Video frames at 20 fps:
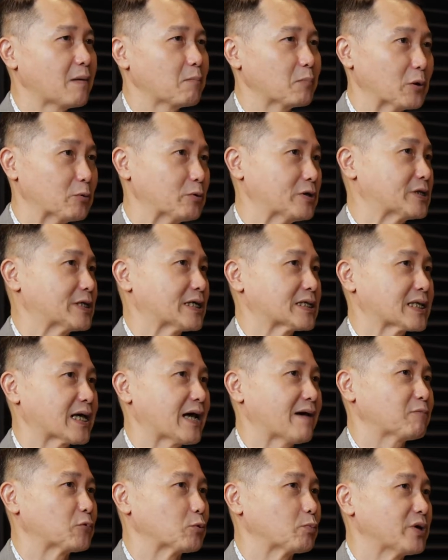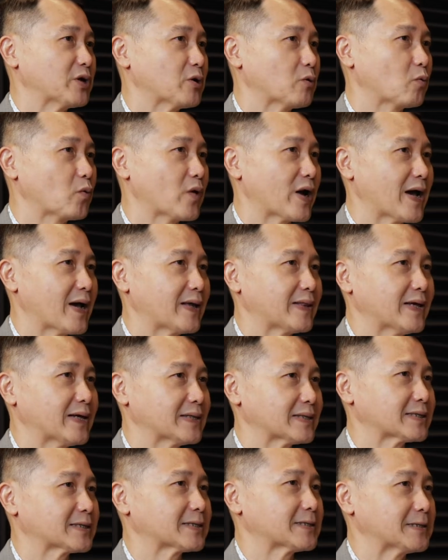but we just have to be aware
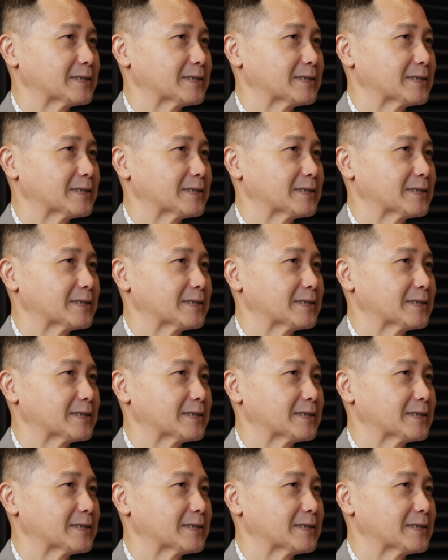that